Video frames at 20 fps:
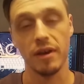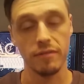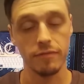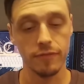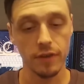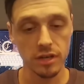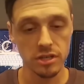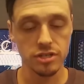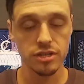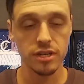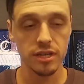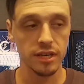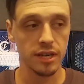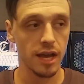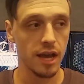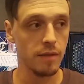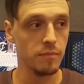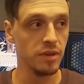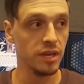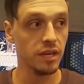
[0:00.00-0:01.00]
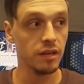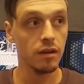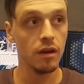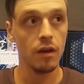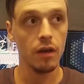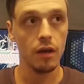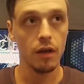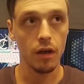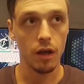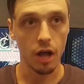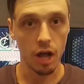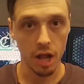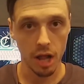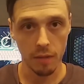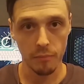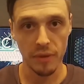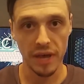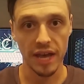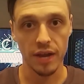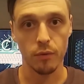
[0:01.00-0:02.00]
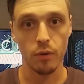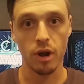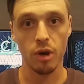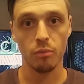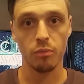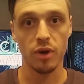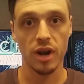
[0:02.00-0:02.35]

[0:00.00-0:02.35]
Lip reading: functioning, I mean all background